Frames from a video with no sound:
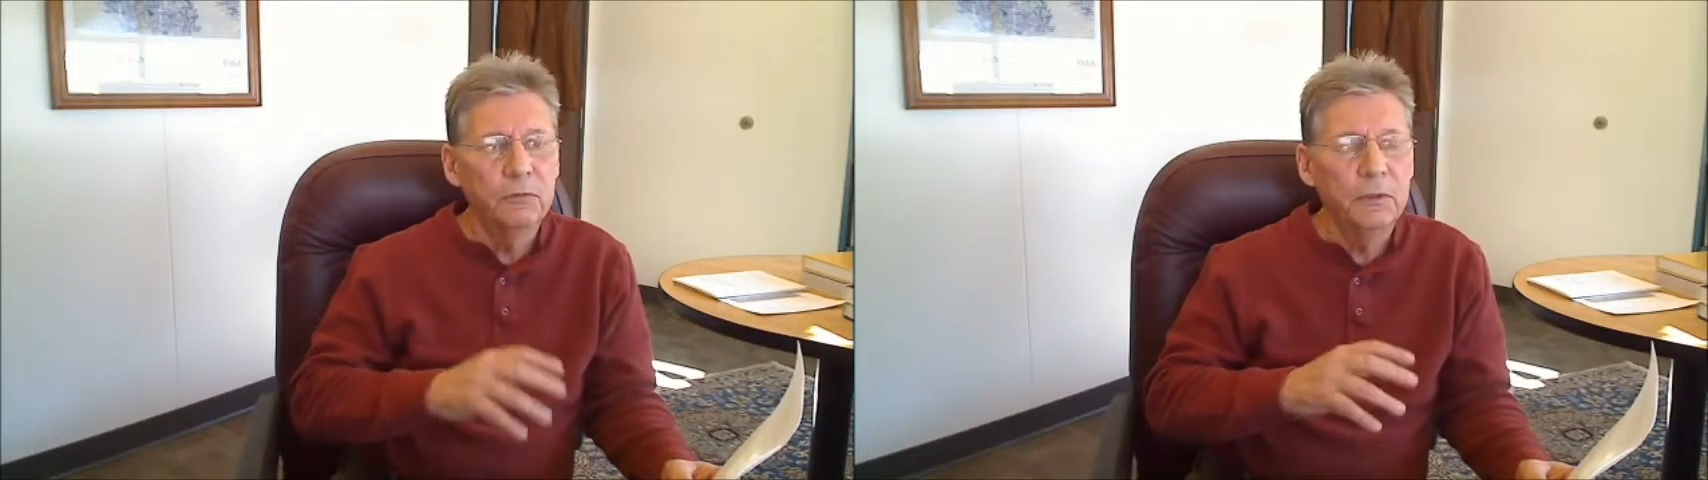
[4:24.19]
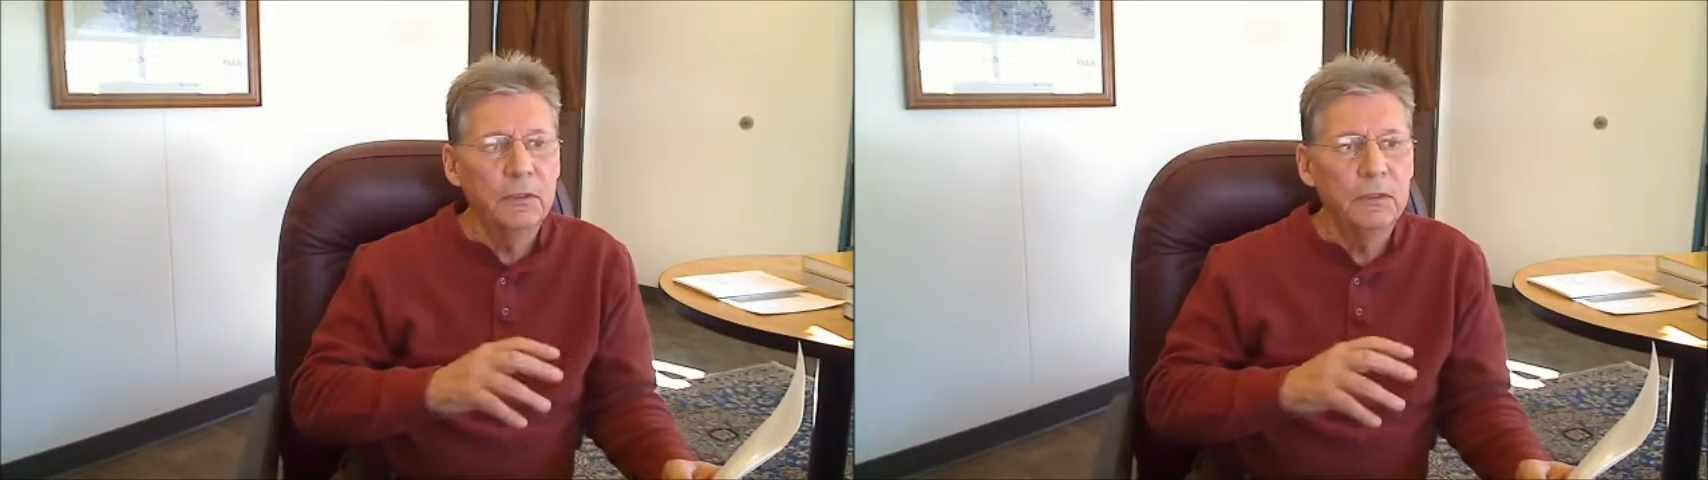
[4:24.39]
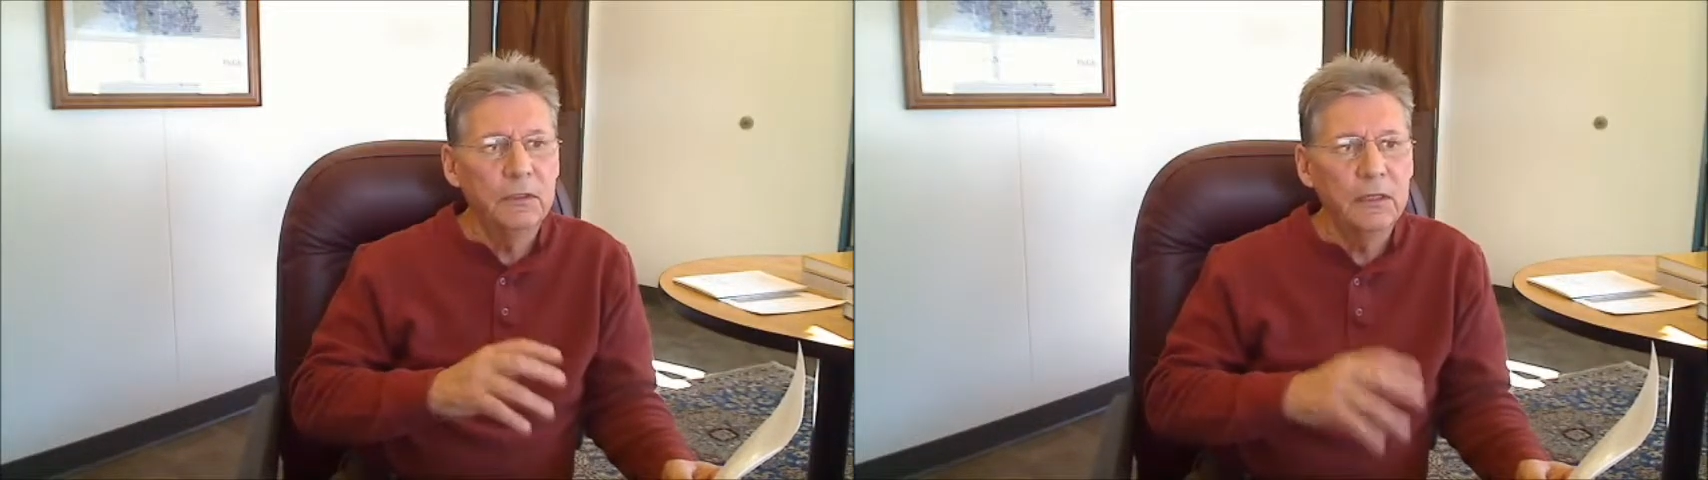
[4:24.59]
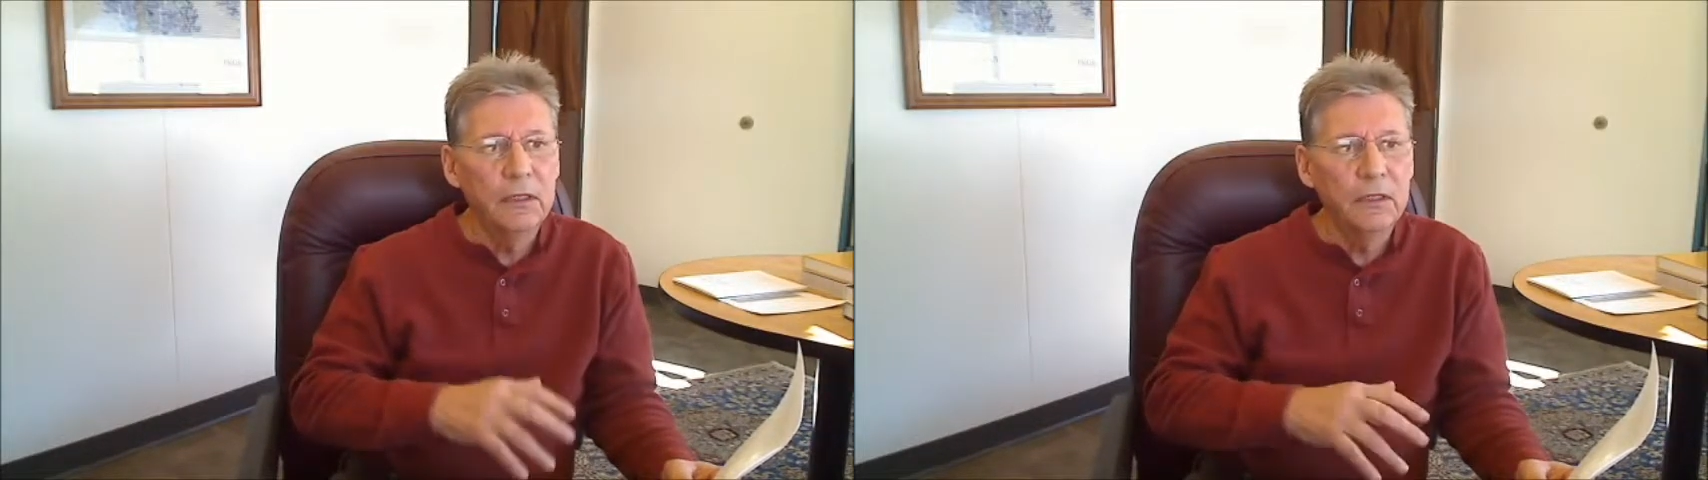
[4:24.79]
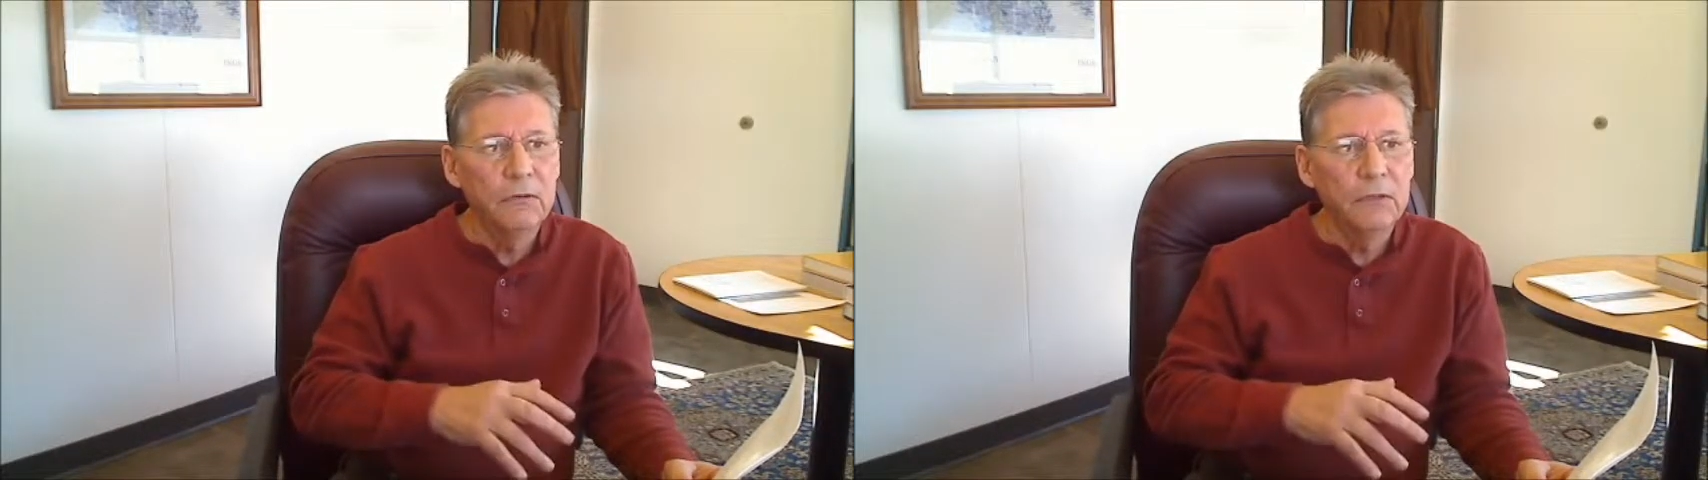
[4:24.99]
between
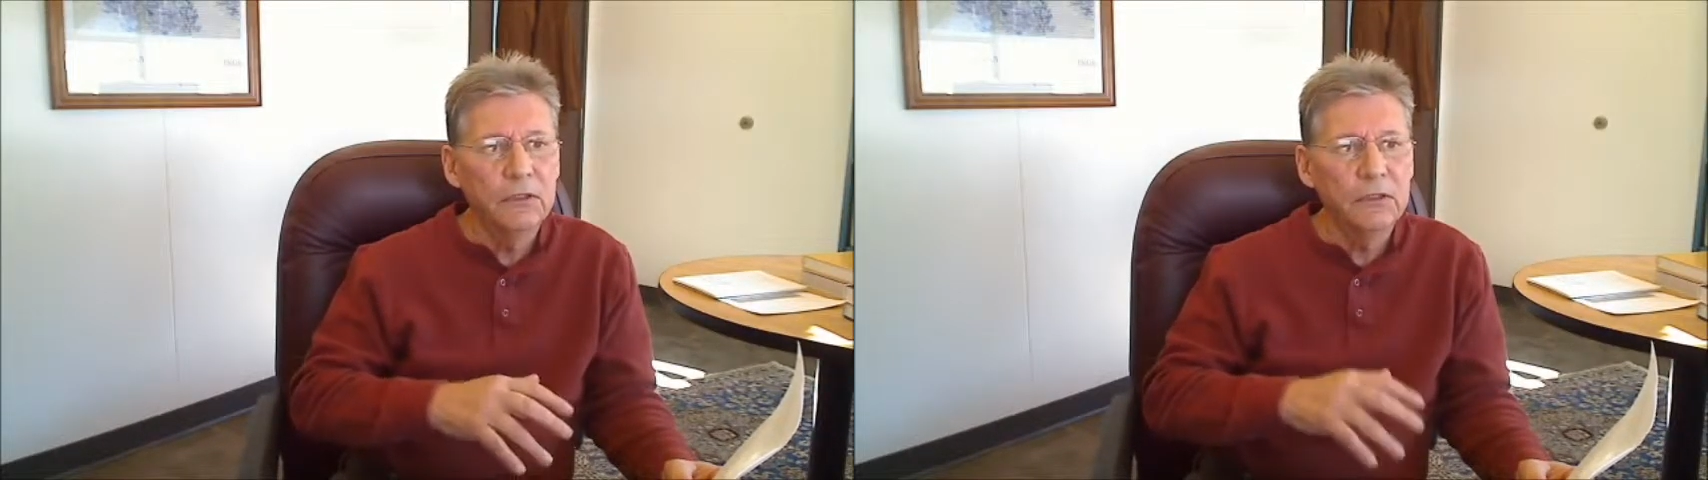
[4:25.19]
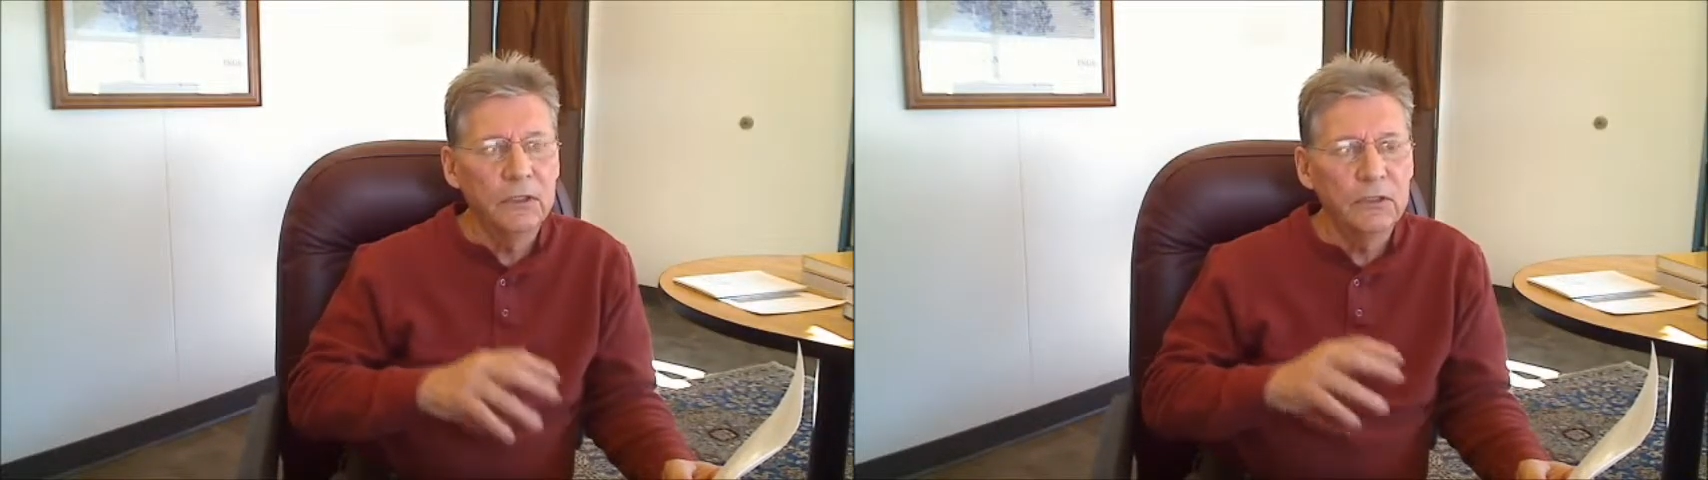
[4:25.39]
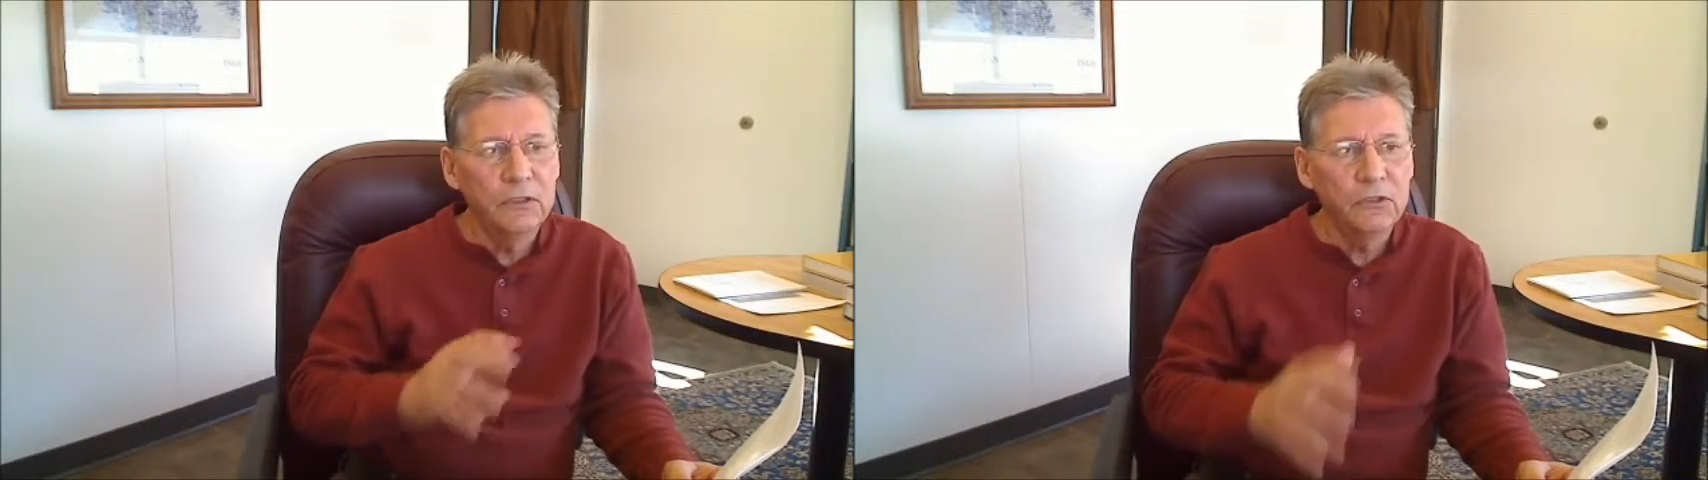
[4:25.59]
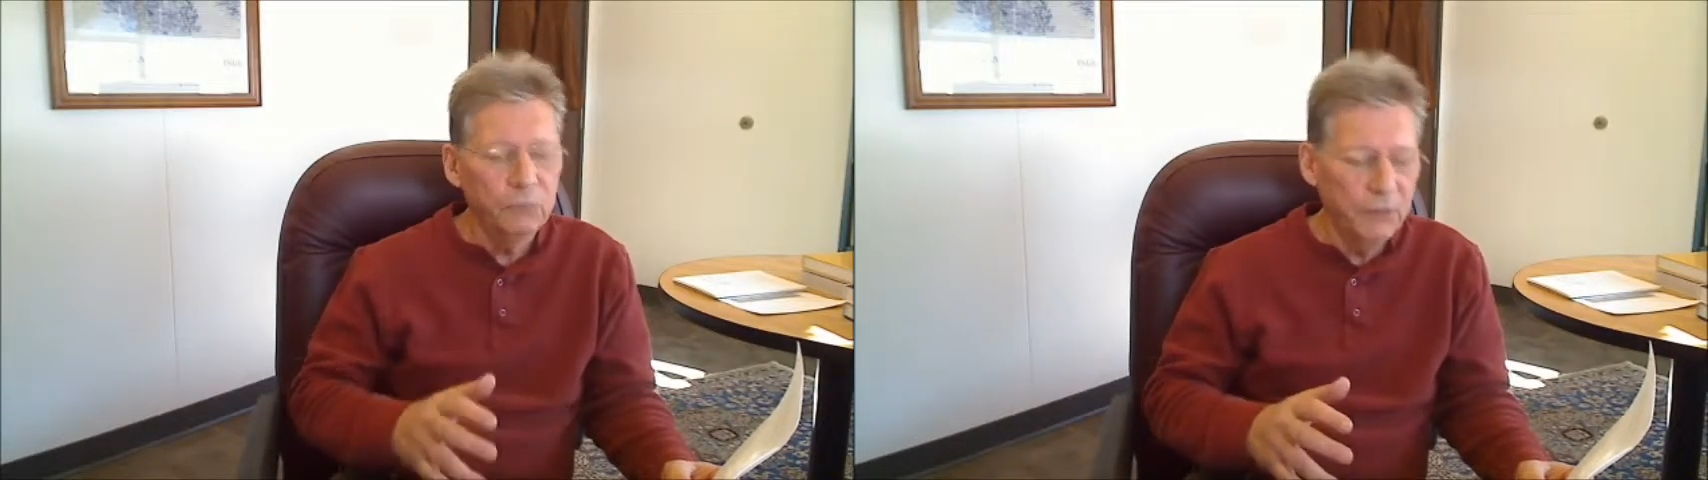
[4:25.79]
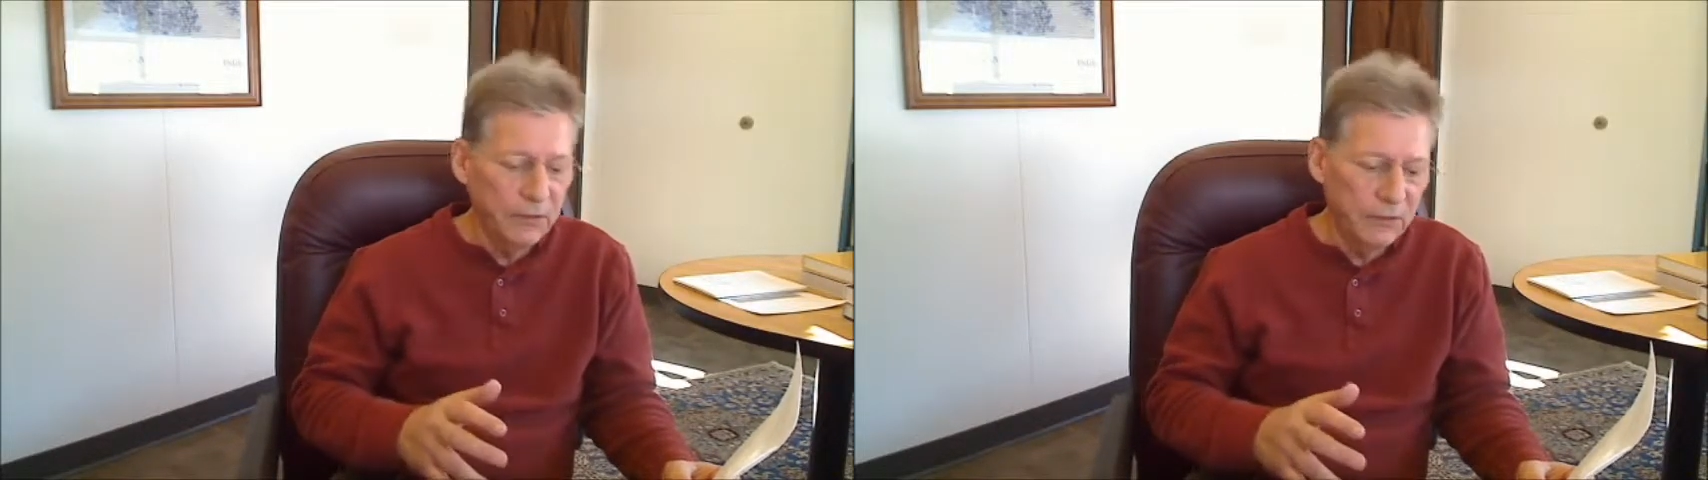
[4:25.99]
continuous and
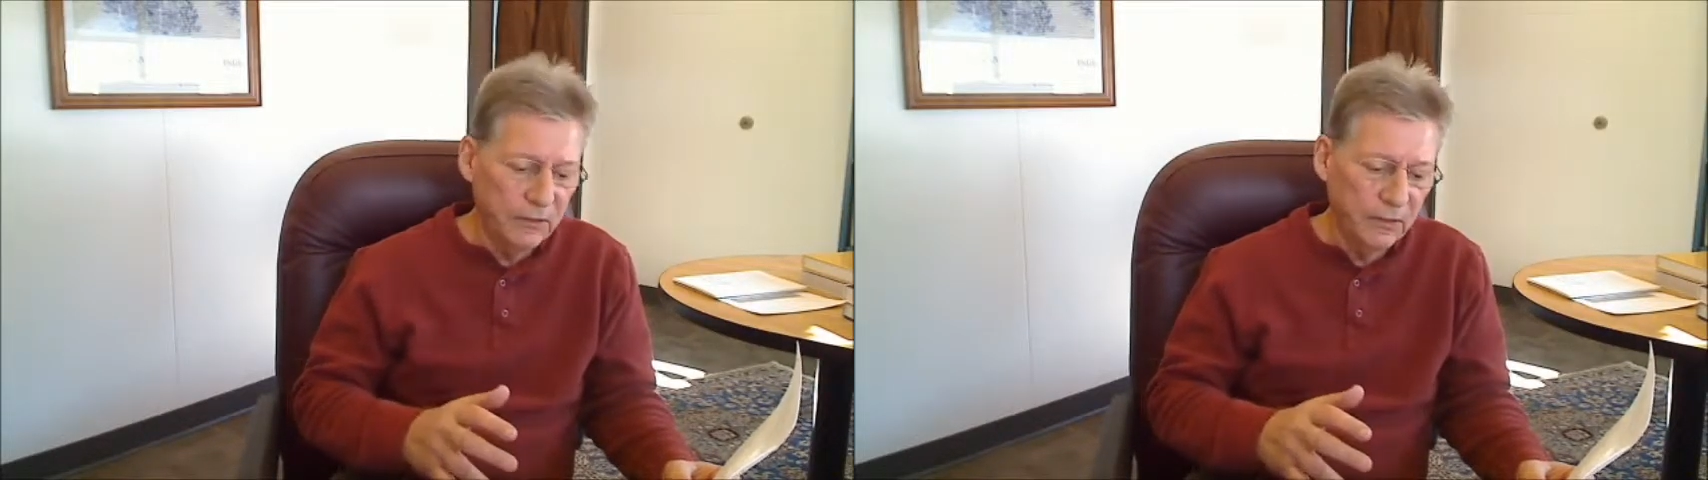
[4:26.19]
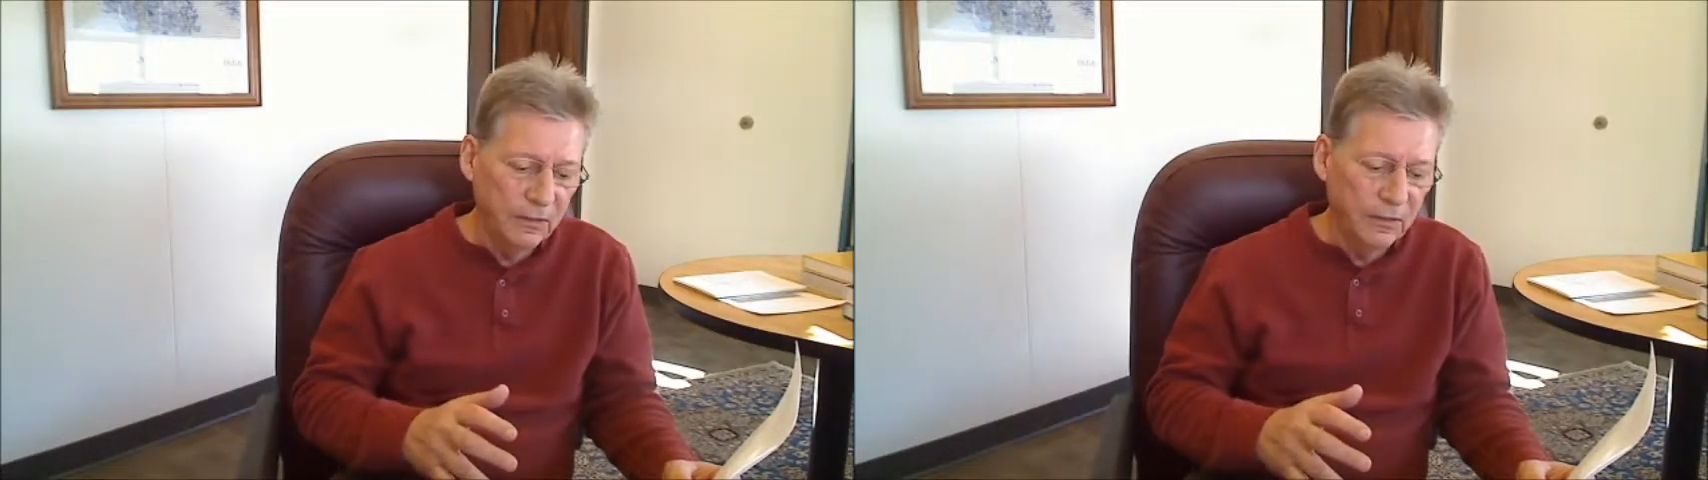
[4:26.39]
discrete